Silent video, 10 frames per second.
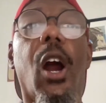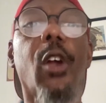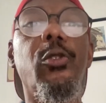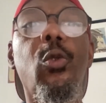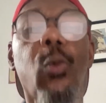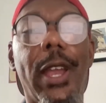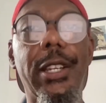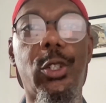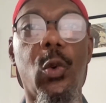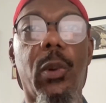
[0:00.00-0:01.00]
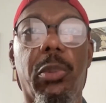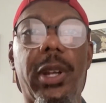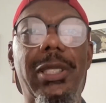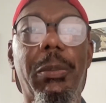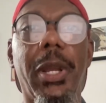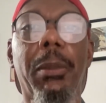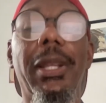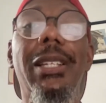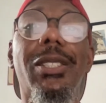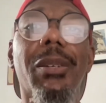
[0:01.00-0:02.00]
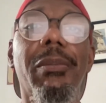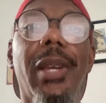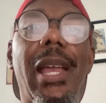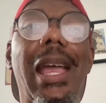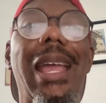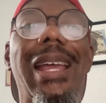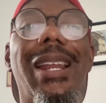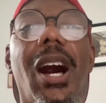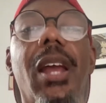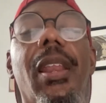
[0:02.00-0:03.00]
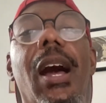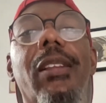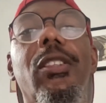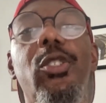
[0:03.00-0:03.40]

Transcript: are you ready to embrace minimalism and unlock the